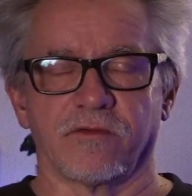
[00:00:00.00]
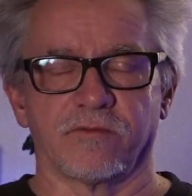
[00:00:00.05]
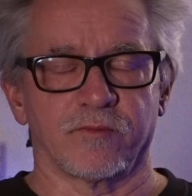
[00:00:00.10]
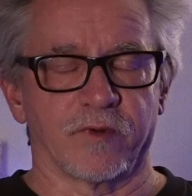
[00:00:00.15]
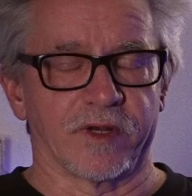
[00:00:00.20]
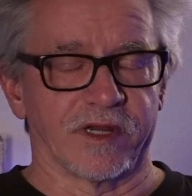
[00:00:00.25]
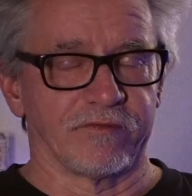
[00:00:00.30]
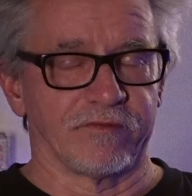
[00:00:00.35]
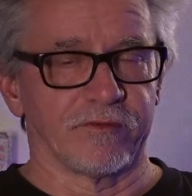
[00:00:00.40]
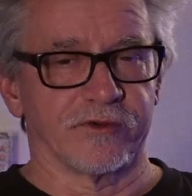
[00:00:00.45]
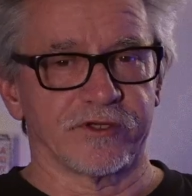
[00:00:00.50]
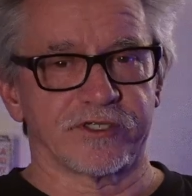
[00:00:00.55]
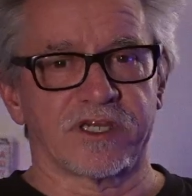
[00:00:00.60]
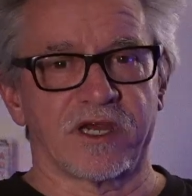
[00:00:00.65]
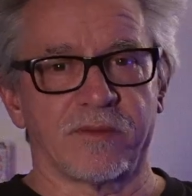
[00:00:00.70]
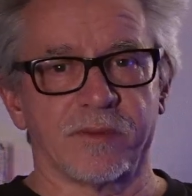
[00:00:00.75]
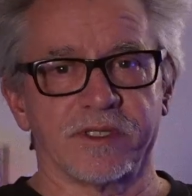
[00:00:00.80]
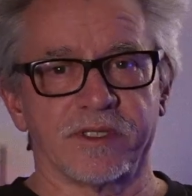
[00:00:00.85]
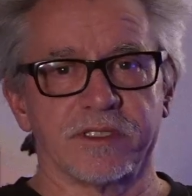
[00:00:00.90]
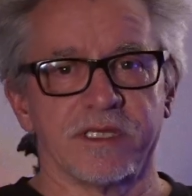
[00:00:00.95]
When I first saw
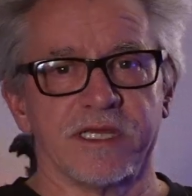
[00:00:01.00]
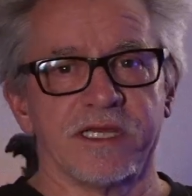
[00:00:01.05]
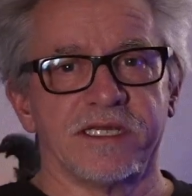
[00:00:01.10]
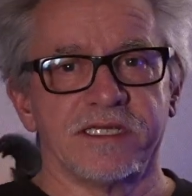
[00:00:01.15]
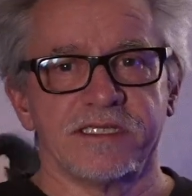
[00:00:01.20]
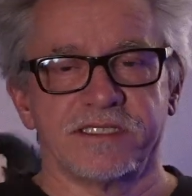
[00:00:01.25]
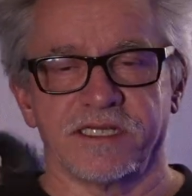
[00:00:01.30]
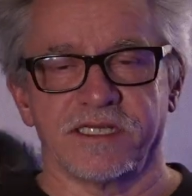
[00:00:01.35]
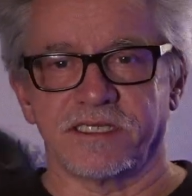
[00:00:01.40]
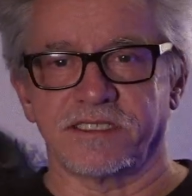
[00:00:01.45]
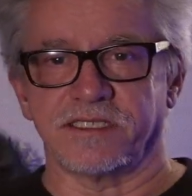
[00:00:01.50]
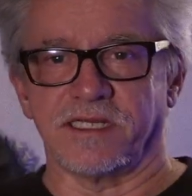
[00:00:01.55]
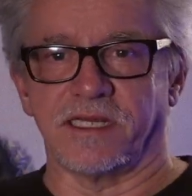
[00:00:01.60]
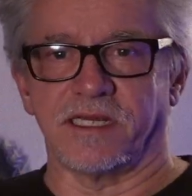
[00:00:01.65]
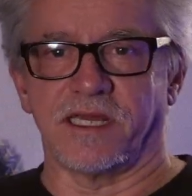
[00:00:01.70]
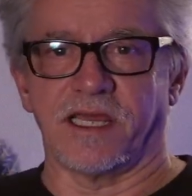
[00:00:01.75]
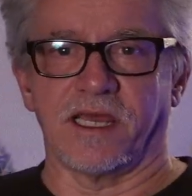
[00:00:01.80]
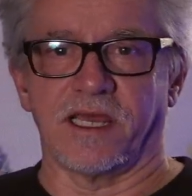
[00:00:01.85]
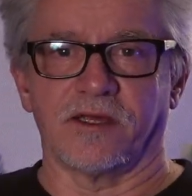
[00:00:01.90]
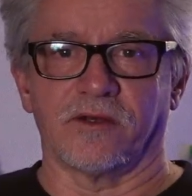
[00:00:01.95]
him in 16
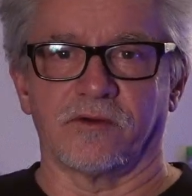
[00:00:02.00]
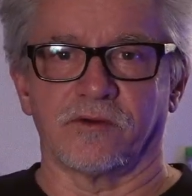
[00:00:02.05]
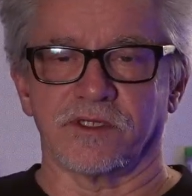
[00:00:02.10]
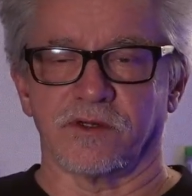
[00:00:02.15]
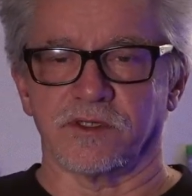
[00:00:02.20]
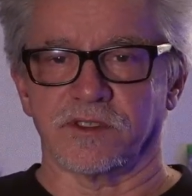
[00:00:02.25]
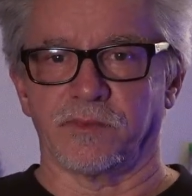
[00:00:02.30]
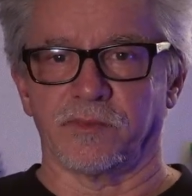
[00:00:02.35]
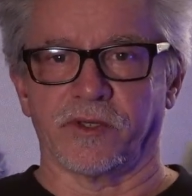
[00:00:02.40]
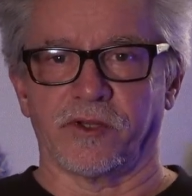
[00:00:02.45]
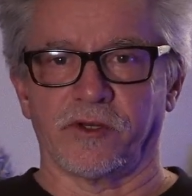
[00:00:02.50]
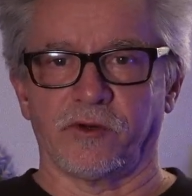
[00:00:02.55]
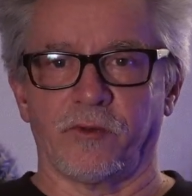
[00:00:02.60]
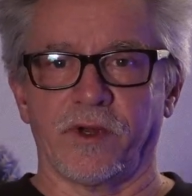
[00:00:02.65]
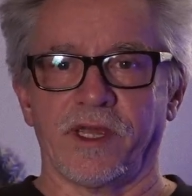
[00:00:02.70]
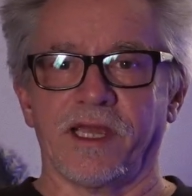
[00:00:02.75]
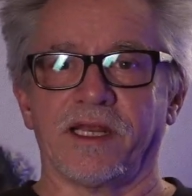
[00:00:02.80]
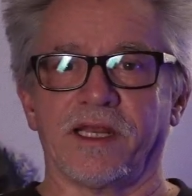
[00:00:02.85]
Candles, I was blown away.